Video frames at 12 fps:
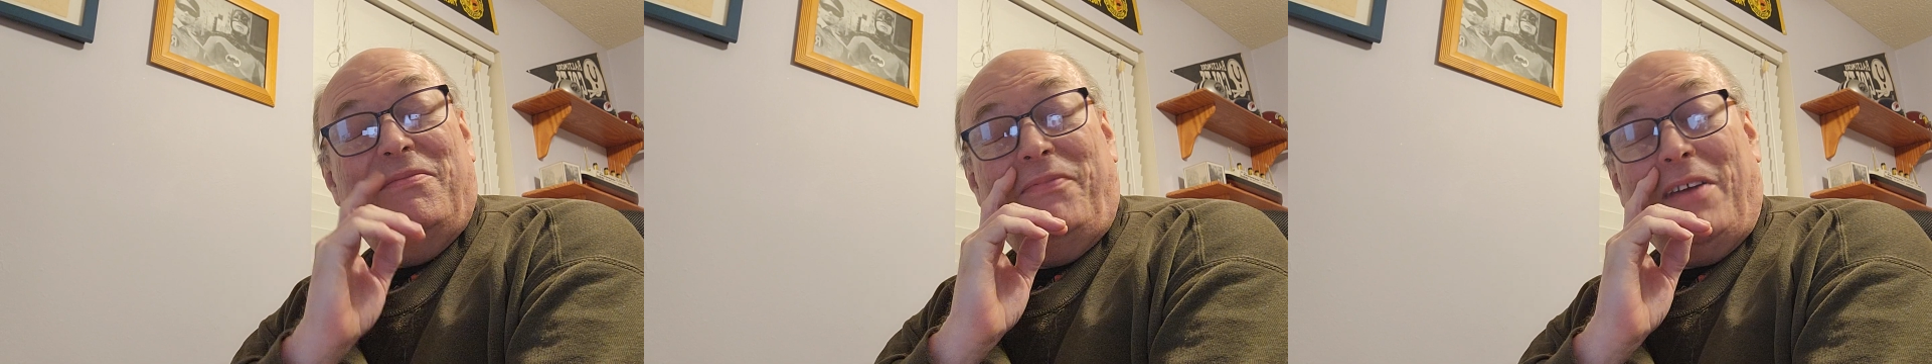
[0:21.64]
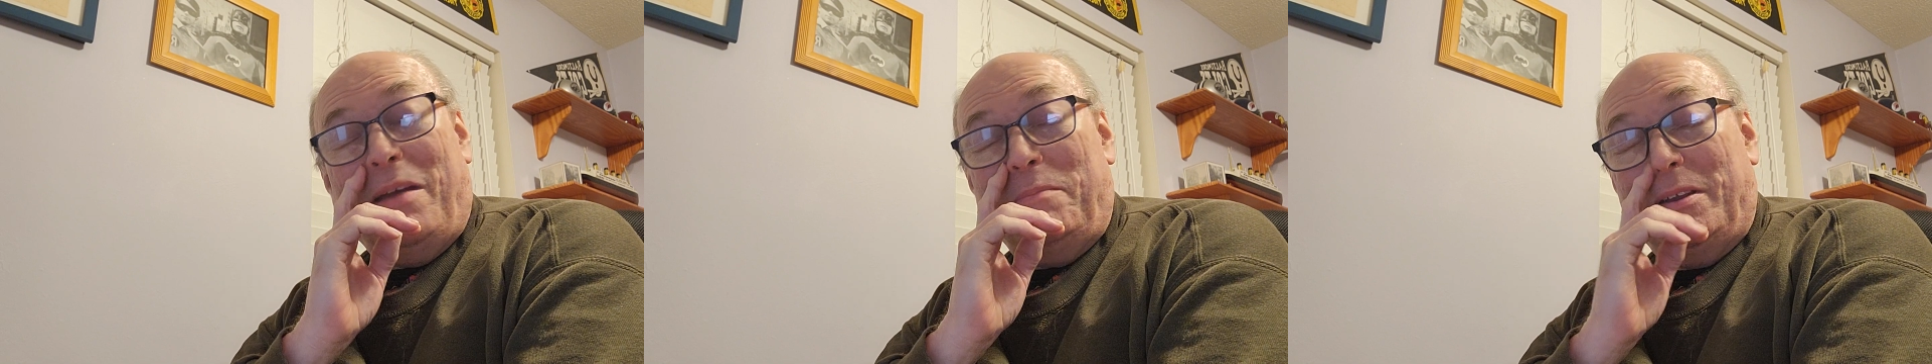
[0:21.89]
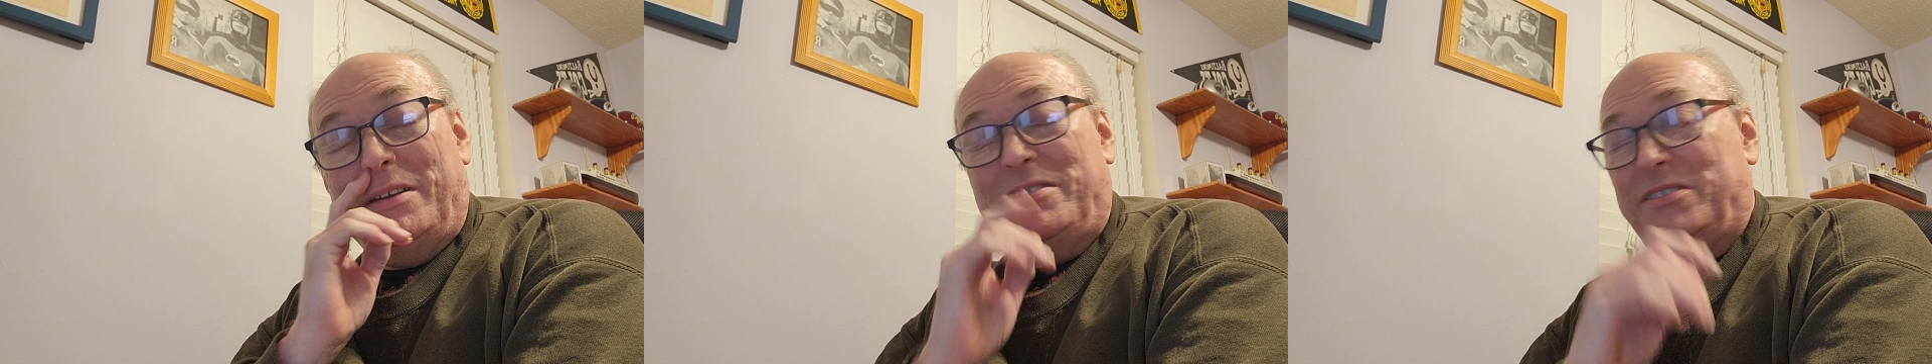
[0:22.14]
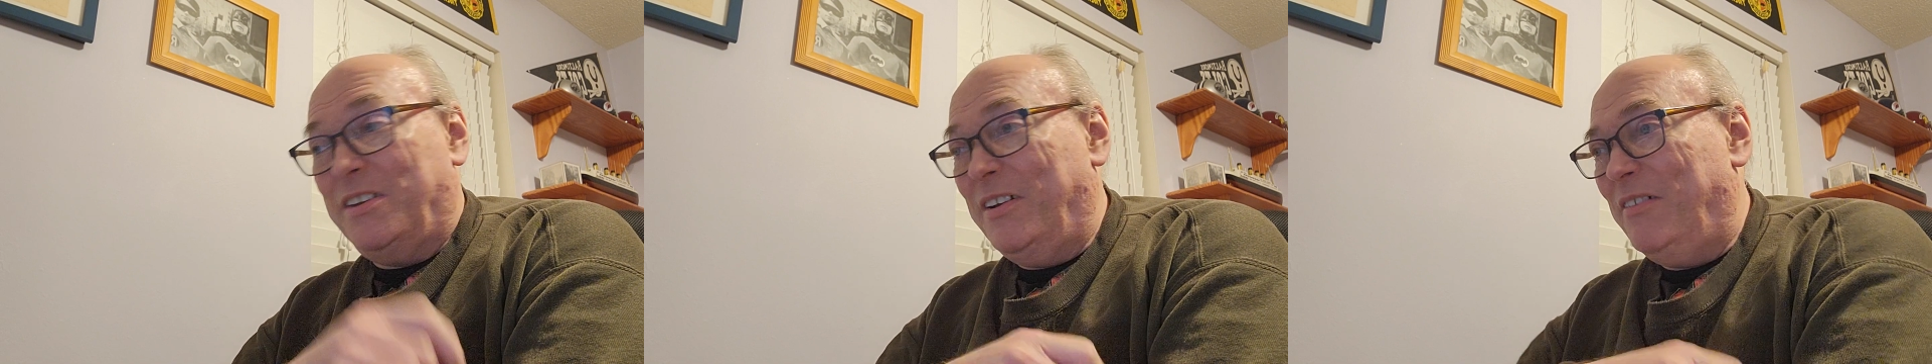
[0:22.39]
5
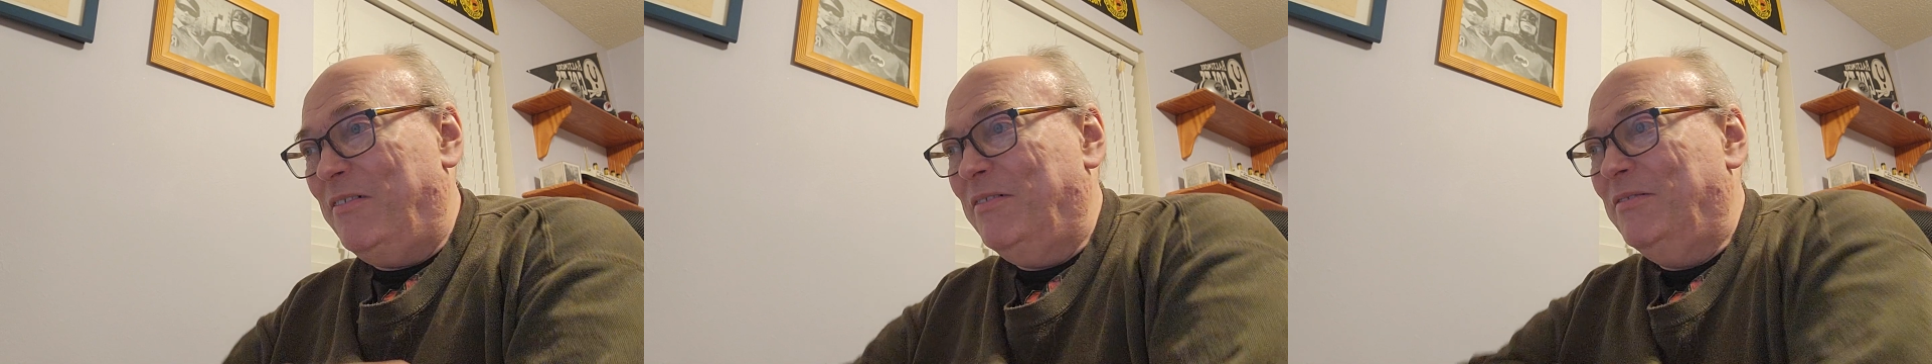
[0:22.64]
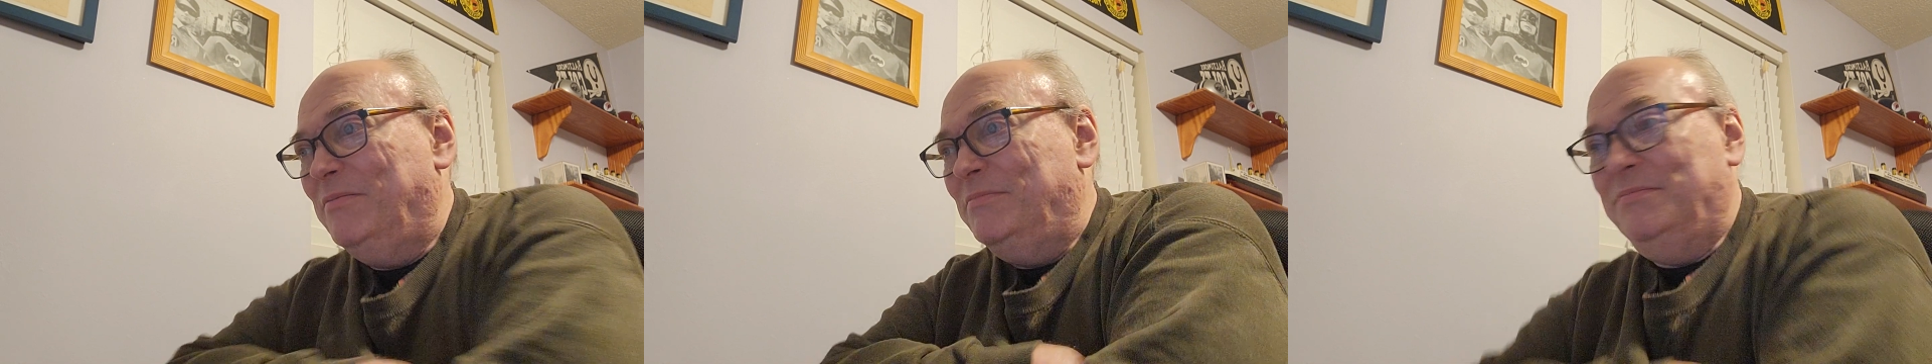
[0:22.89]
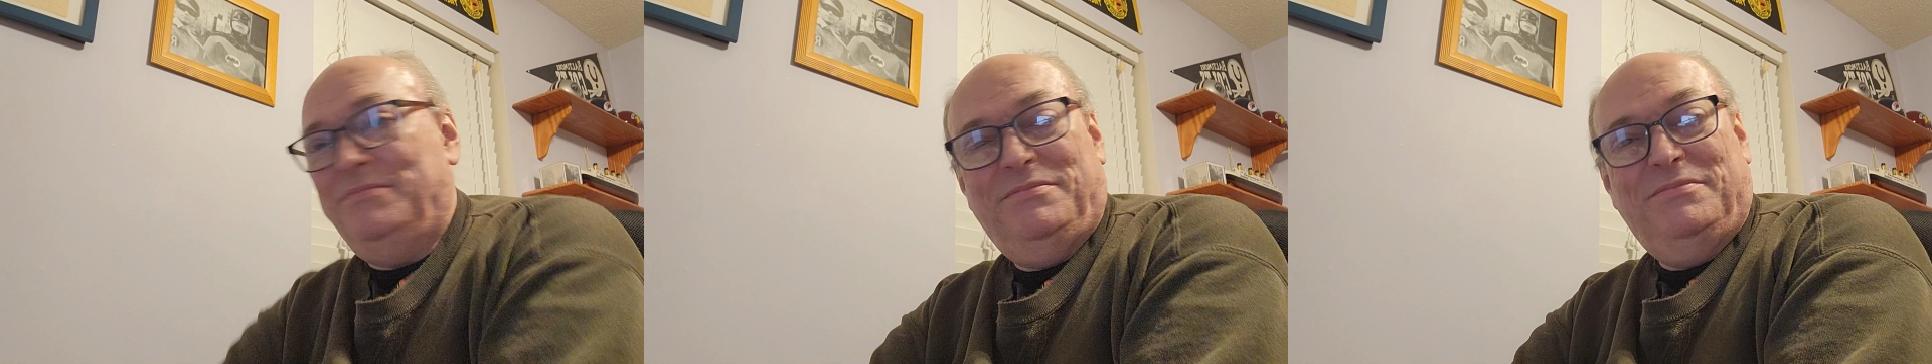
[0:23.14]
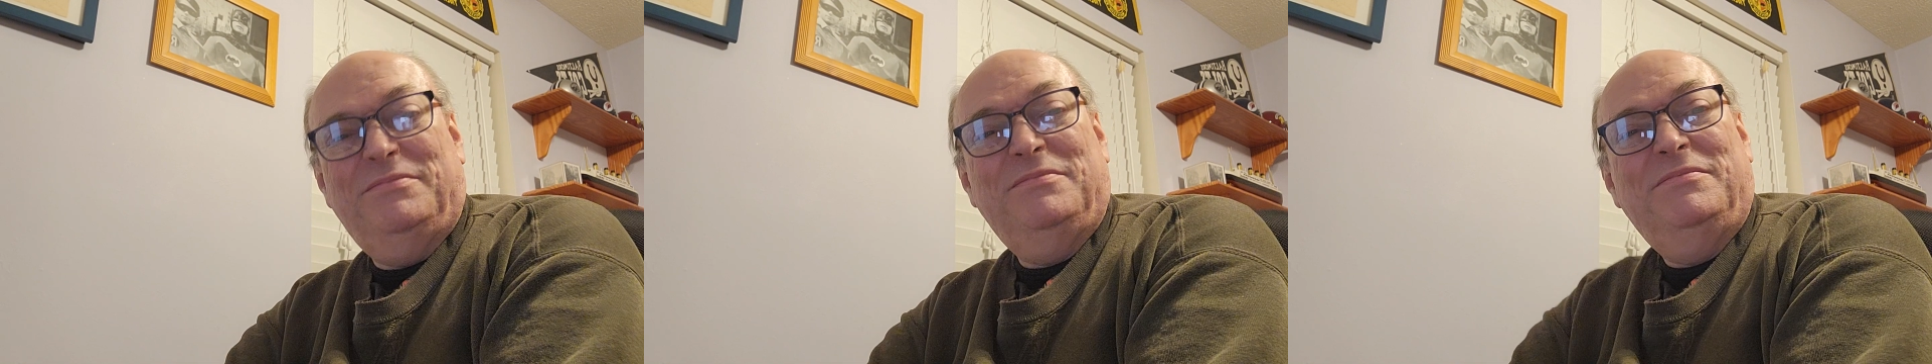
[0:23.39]
minutes ago,
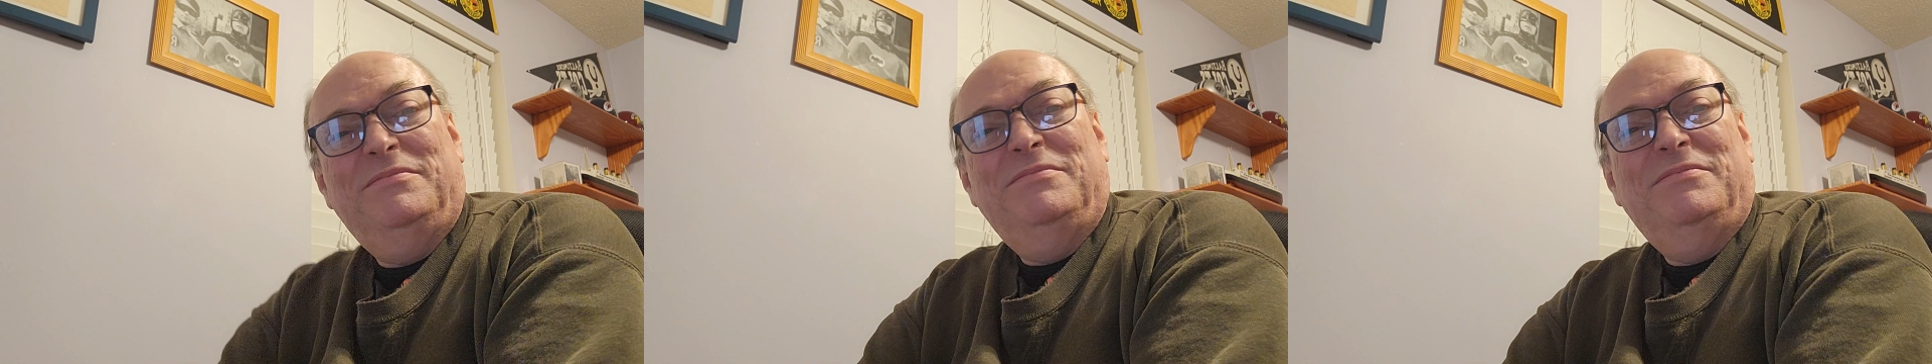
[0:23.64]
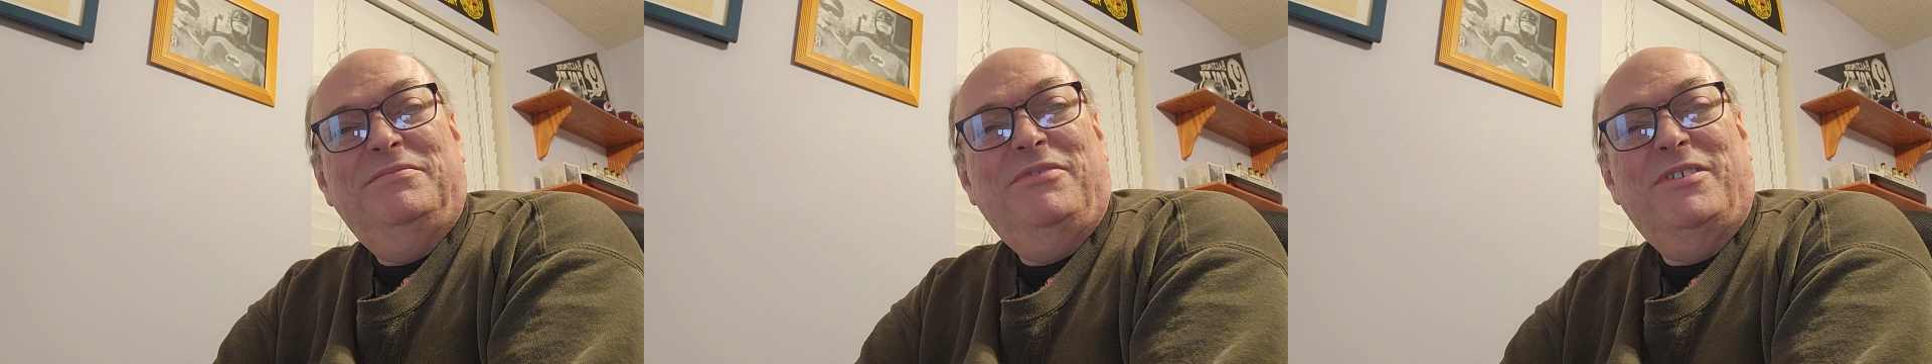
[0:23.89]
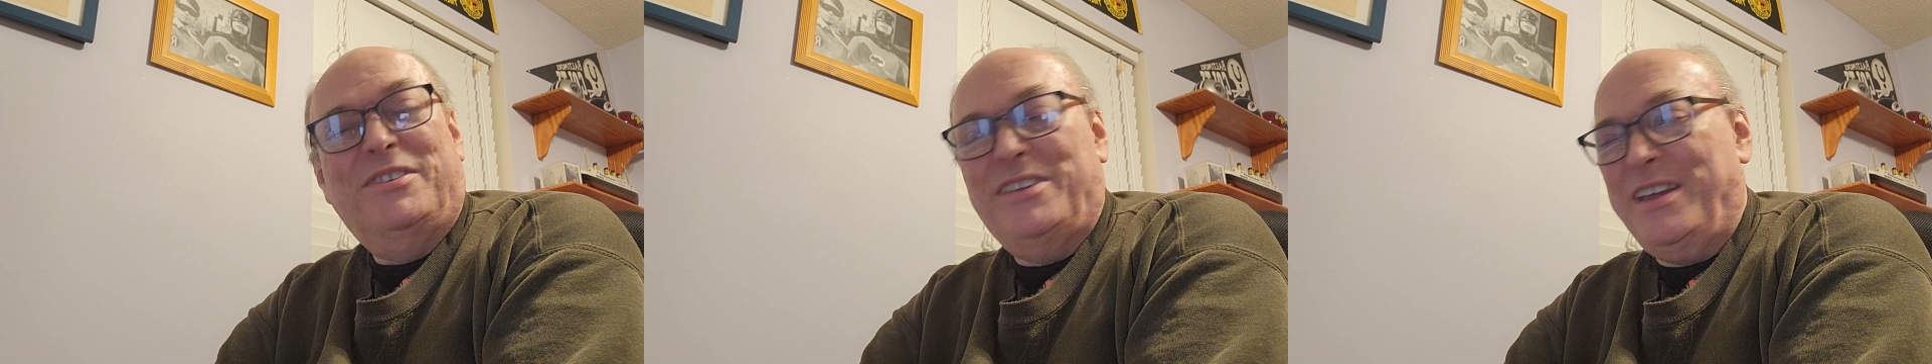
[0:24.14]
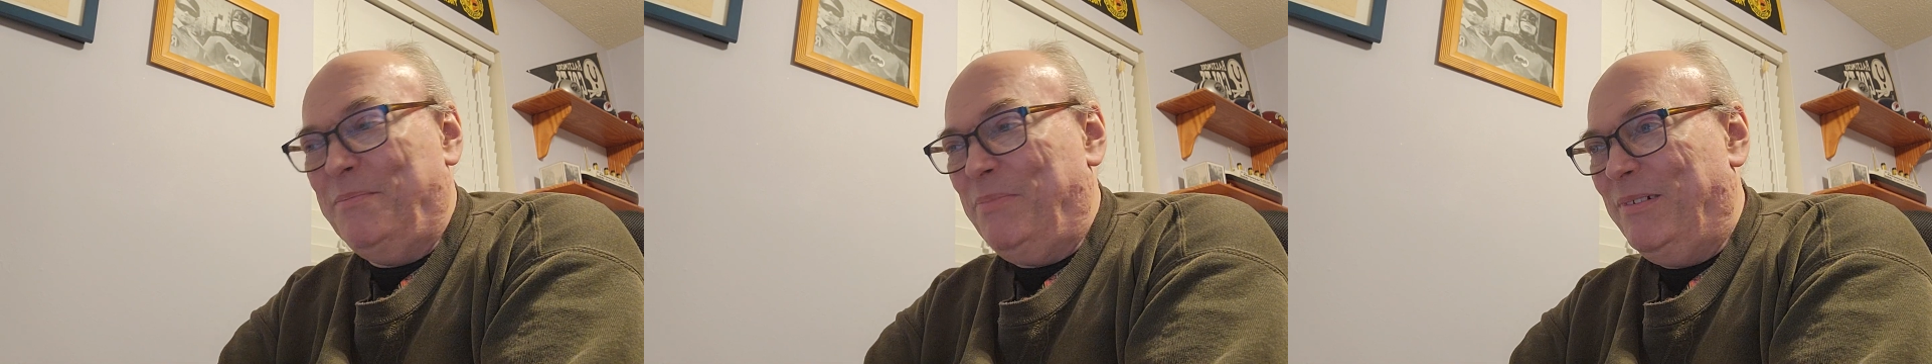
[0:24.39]
for
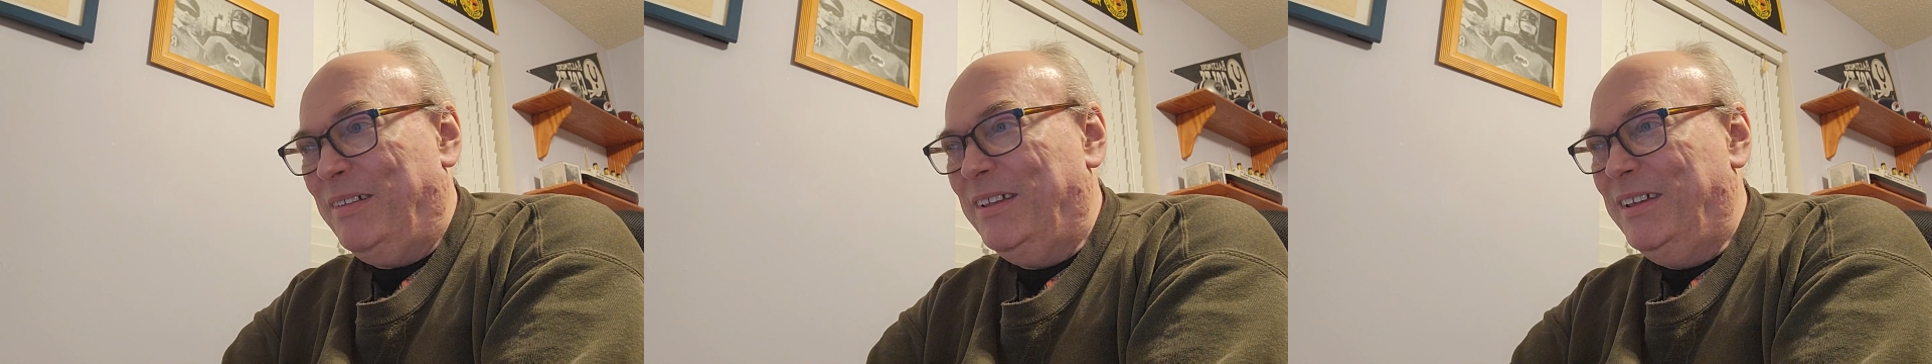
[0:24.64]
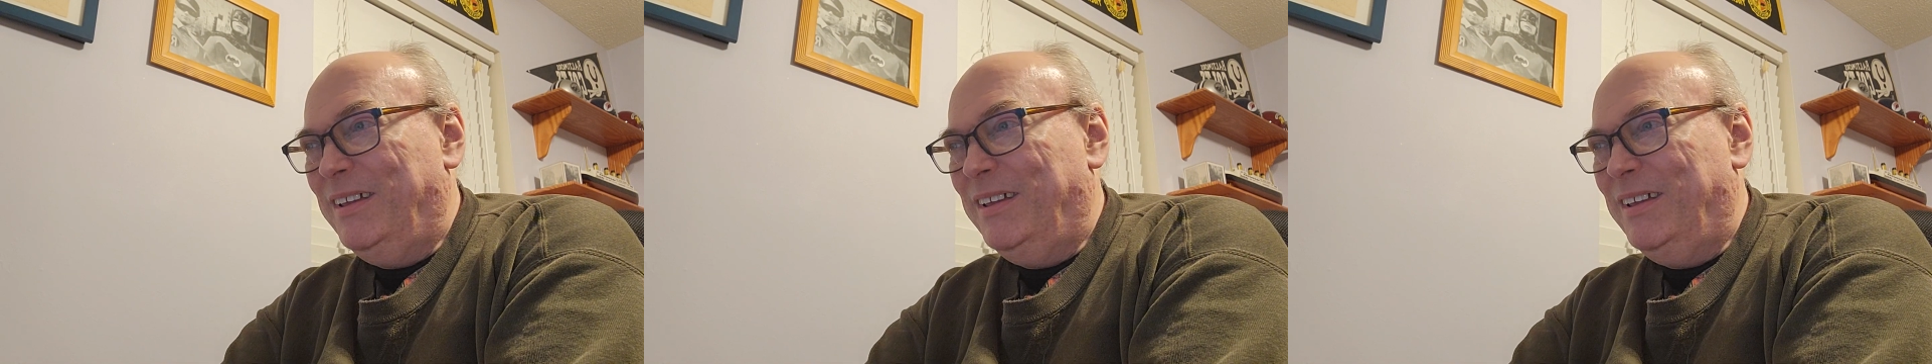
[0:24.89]
example.